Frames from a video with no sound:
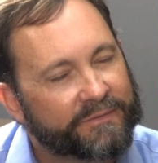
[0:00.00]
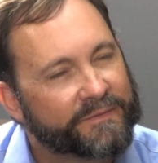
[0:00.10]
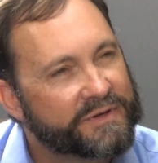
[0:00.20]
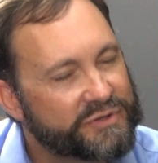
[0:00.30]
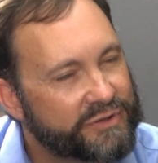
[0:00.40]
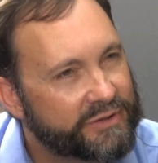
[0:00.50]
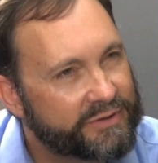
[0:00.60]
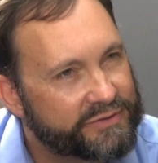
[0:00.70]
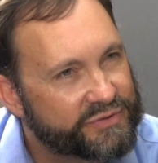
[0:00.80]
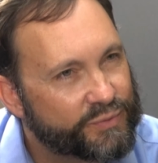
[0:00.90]
If
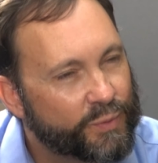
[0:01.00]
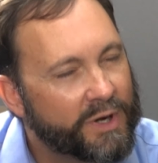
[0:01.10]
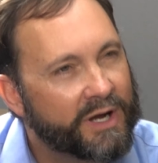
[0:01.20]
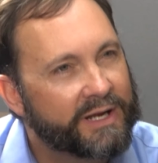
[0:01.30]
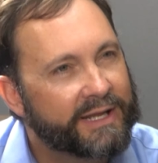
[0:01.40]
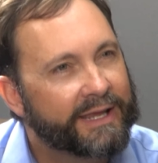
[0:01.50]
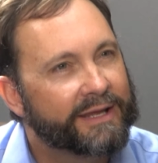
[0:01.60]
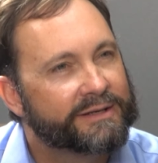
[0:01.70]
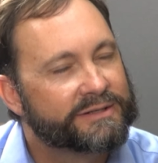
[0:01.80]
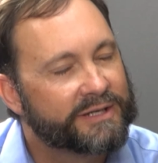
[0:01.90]
Visioneers want to
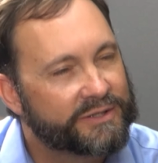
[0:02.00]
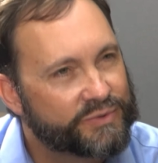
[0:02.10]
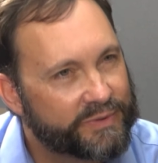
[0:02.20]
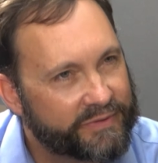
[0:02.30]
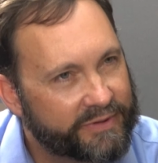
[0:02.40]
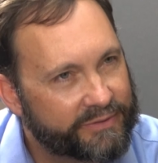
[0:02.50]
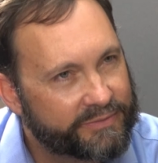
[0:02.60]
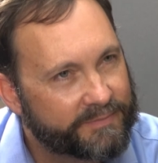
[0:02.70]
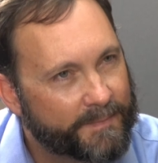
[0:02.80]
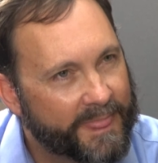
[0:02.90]
get in touch with
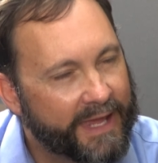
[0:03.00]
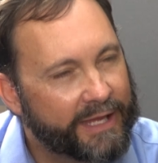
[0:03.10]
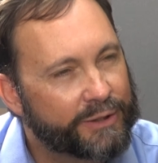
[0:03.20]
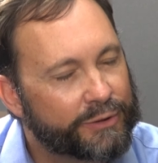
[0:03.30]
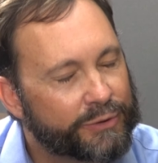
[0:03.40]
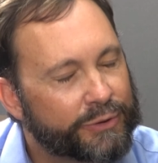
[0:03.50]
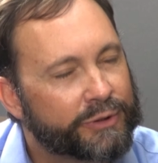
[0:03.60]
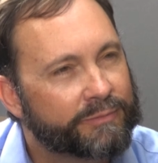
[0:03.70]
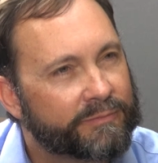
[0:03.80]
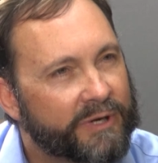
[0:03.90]
you and
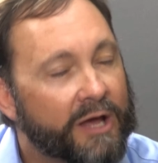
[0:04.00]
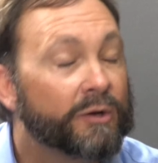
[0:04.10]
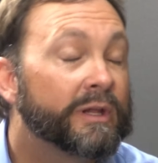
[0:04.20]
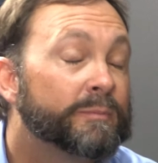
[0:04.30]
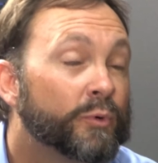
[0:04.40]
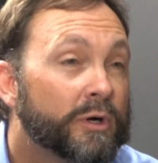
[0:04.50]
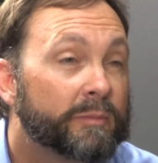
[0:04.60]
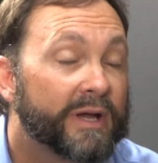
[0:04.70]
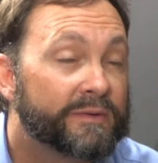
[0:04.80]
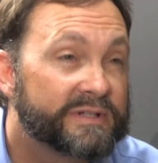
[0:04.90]
learn not only
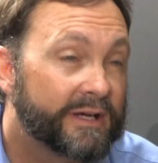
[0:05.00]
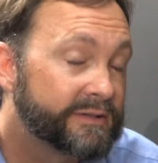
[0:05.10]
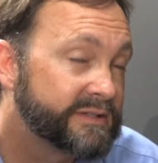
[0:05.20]
more about